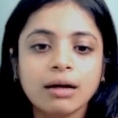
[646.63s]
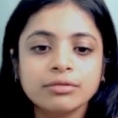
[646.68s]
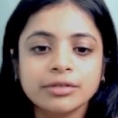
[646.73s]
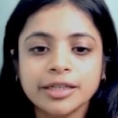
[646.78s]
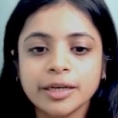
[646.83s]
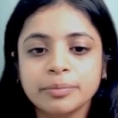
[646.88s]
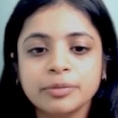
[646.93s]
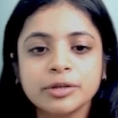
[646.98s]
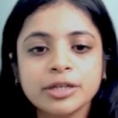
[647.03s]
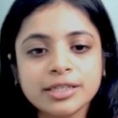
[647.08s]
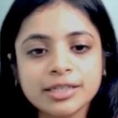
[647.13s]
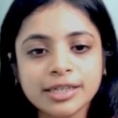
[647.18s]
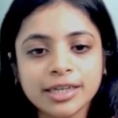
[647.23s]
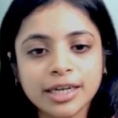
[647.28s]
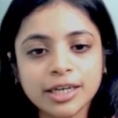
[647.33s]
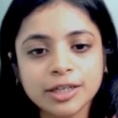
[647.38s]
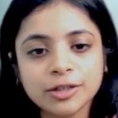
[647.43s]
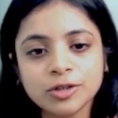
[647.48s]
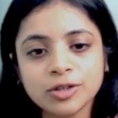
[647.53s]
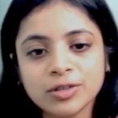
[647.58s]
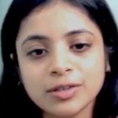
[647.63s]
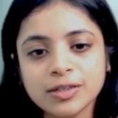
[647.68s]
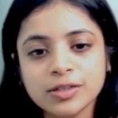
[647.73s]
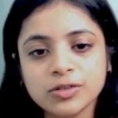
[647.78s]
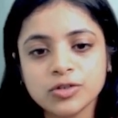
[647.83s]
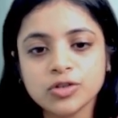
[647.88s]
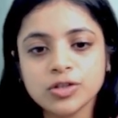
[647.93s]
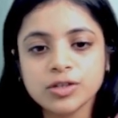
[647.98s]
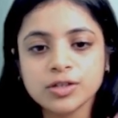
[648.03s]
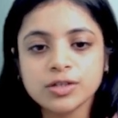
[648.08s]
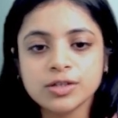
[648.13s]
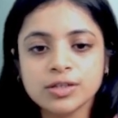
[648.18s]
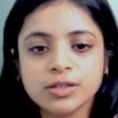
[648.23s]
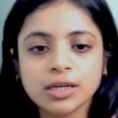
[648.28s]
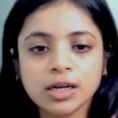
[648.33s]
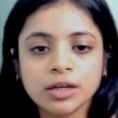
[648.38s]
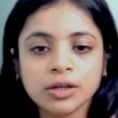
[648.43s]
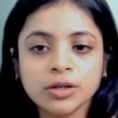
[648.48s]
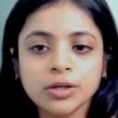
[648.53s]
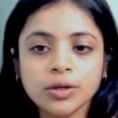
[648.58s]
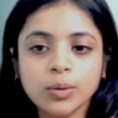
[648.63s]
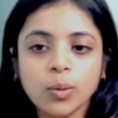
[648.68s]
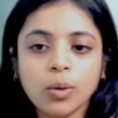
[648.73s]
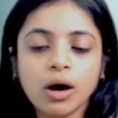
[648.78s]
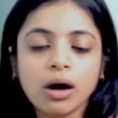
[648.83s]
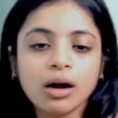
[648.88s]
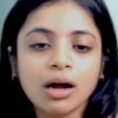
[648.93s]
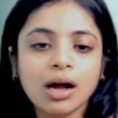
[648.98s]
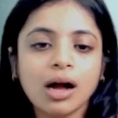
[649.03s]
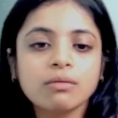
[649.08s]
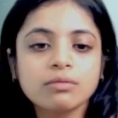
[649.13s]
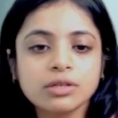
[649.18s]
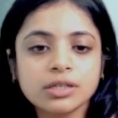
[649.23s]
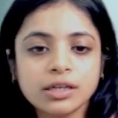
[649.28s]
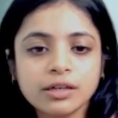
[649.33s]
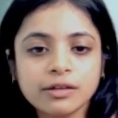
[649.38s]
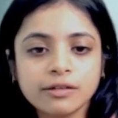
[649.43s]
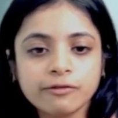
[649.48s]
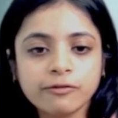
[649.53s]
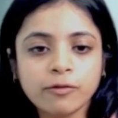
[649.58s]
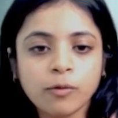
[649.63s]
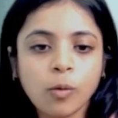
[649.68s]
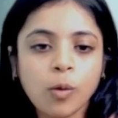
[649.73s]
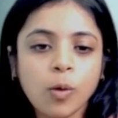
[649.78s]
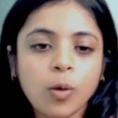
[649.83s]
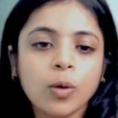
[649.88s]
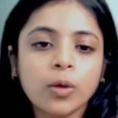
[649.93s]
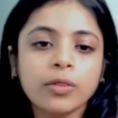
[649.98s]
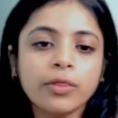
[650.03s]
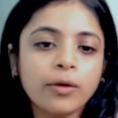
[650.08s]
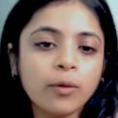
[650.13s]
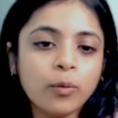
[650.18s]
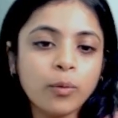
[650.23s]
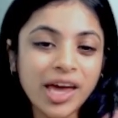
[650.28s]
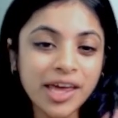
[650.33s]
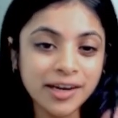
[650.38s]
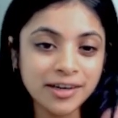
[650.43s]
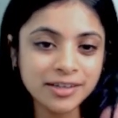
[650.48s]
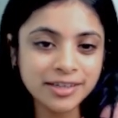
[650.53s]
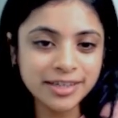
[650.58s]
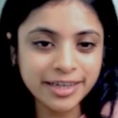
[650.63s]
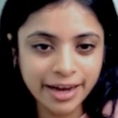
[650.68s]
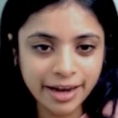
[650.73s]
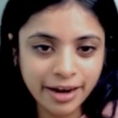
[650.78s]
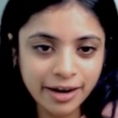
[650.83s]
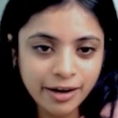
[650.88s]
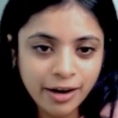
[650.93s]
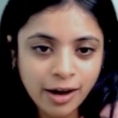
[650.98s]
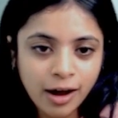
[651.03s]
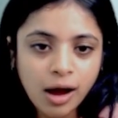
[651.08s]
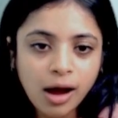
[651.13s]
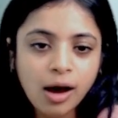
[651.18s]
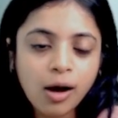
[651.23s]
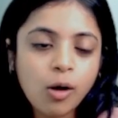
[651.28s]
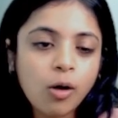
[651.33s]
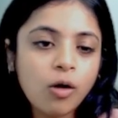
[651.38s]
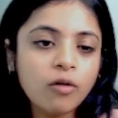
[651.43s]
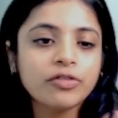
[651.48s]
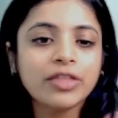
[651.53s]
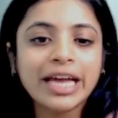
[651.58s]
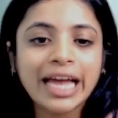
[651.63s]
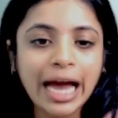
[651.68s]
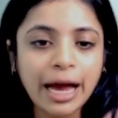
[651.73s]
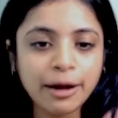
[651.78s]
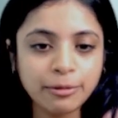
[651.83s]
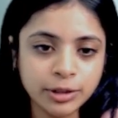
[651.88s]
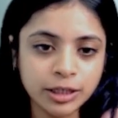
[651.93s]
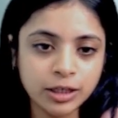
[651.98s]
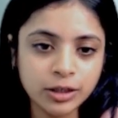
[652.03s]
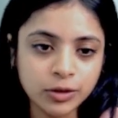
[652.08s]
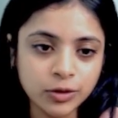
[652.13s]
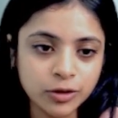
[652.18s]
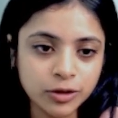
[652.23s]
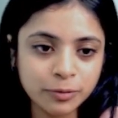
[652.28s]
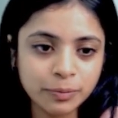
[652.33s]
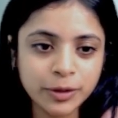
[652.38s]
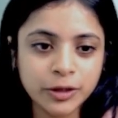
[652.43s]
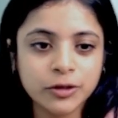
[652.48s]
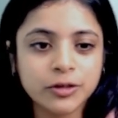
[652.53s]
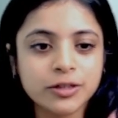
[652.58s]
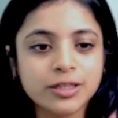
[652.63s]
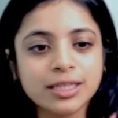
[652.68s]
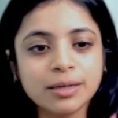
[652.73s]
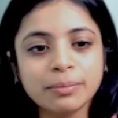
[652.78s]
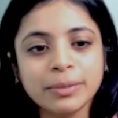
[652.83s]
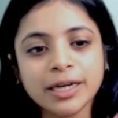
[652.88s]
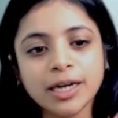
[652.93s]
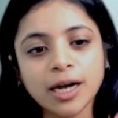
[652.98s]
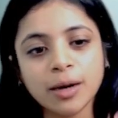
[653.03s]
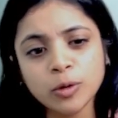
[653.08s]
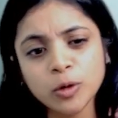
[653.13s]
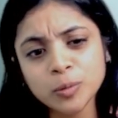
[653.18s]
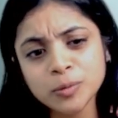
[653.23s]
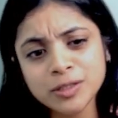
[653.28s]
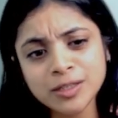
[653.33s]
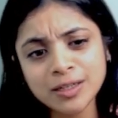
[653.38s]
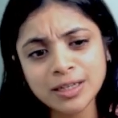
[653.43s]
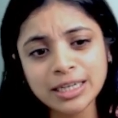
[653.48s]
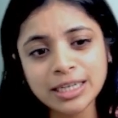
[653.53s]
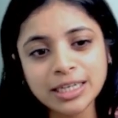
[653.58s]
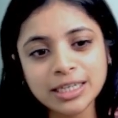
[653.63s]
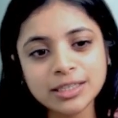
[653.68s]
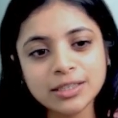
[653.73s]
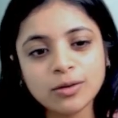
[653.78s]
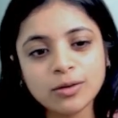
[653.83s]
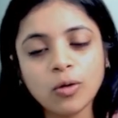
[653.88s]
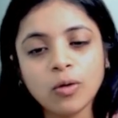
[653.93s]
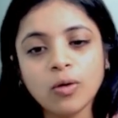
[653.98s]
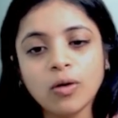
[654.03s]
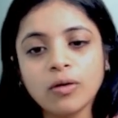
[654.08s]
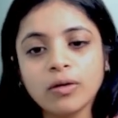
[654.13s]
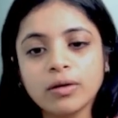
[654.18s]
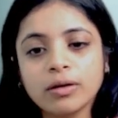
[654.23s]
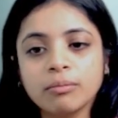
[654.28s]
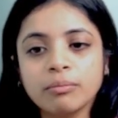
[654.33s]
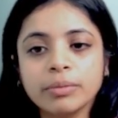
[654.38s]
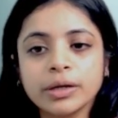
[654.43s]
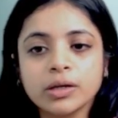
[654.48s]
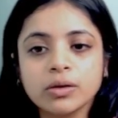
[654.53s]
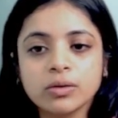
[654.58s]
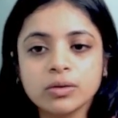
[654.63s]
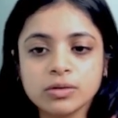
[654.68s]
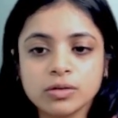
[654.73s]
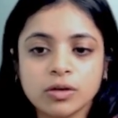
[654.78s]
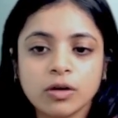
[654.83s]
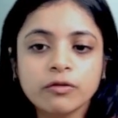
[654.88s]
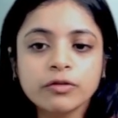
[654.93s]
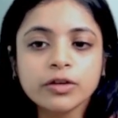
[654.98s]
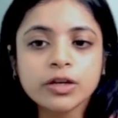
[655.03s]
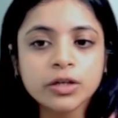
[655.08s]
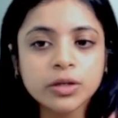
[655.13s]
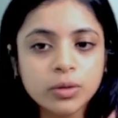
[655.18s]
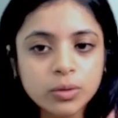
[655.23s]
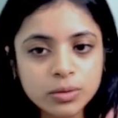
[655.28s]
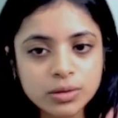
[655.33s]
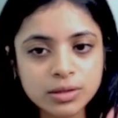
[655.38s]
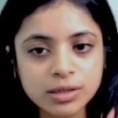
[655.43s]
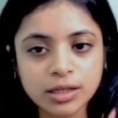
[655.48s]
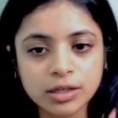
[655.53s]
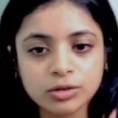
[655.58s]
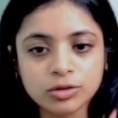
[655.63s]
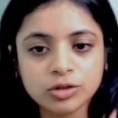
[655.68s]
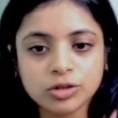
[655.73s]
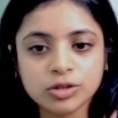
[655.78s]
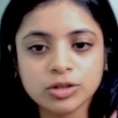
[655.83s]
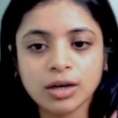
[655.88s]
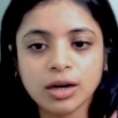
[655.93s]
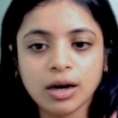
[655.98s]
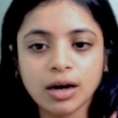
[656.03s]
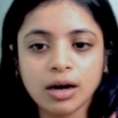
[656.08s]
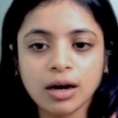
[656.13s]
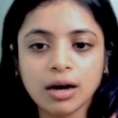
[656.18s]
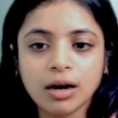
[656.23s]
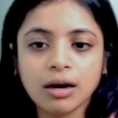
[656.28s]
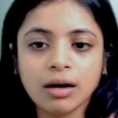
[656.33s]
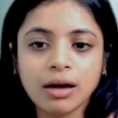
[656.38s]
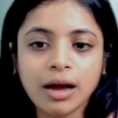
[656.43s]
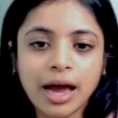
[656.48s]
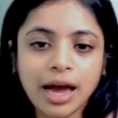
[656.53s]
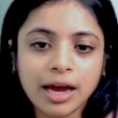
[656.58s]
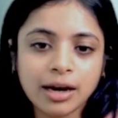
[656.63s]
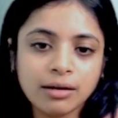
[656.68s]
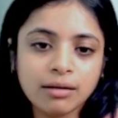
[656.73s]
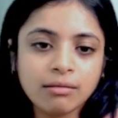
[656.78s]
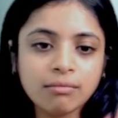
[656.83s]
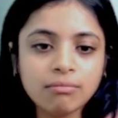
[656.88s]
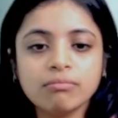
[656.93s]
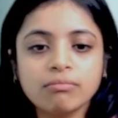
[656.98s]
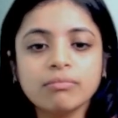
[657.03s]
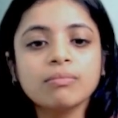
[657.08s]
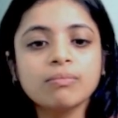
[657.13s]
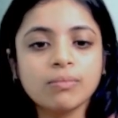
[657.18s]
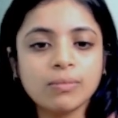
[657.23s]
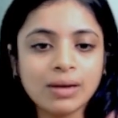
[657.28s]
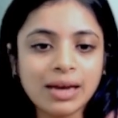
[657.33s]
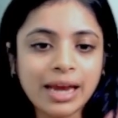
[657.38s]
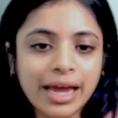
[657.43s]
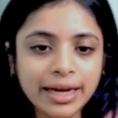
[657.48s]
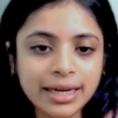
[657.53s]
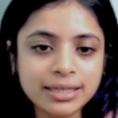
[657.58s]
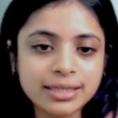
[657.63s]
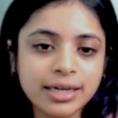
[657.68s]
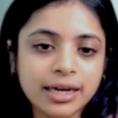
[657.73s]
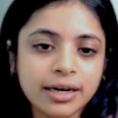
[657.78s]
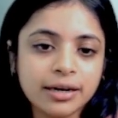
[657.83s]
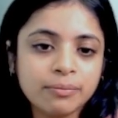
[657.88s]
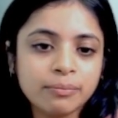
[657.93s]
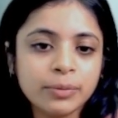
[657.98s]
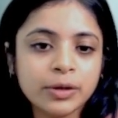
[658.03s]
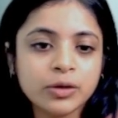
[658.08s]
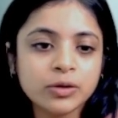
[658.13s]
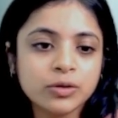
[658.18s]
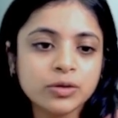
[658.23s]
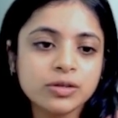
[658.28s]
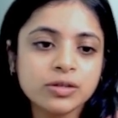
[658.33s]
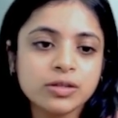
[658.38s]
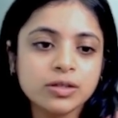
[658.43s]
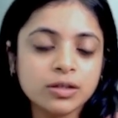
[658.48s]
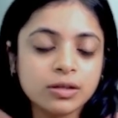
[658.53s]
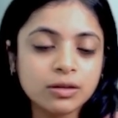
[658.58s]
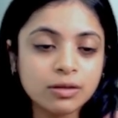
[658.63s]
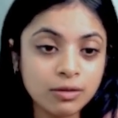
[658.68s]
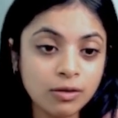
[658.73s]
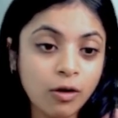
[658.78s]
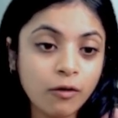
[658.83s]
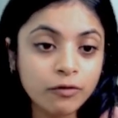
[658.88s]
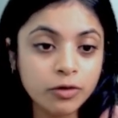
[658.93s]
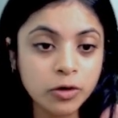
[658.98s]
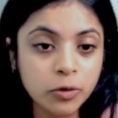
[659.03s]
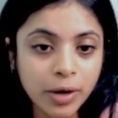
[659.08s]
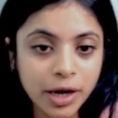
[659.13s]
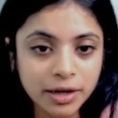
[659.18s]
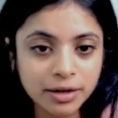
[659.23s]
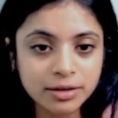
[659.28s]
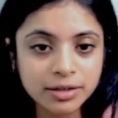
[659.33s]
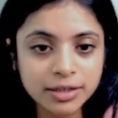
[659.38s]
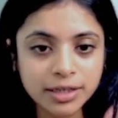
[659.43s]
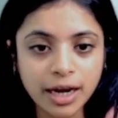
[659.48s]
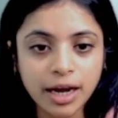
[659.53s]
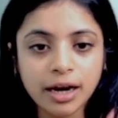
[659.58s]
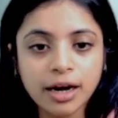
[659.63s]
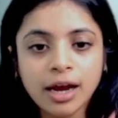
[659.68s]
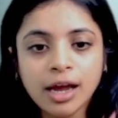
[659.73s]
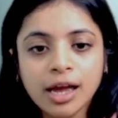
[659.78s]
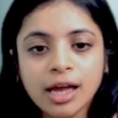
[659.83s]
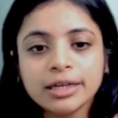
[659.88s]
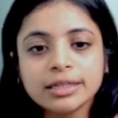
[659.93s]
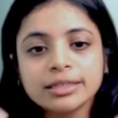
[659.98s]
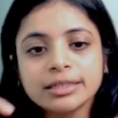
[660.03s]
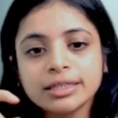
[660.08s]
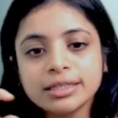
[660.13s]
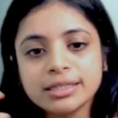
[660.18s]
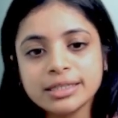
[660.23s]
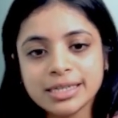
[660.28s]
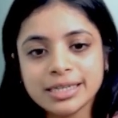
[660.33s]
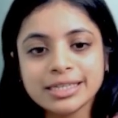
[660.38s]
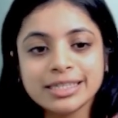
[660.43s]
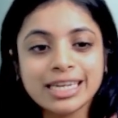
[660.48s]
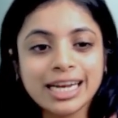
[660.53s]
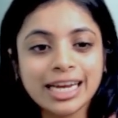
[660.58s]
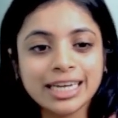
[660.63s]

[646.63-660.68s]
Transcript: Depreciation is just you accounting for the wear and tear of the capital good because they become obsolete or because of the usage. And like I said, because of the wear and tear, this is like